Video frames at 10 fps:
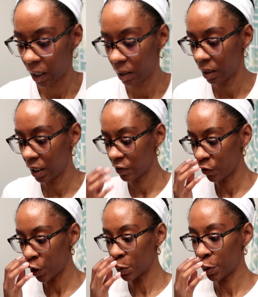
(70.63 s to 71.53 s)
And then as
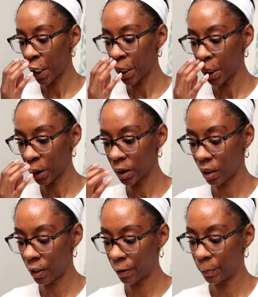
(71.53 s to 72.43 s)
far as
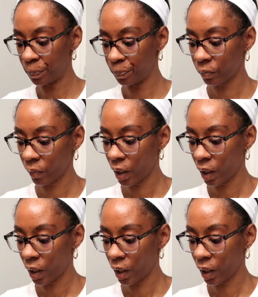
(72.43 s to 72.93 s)
products, um,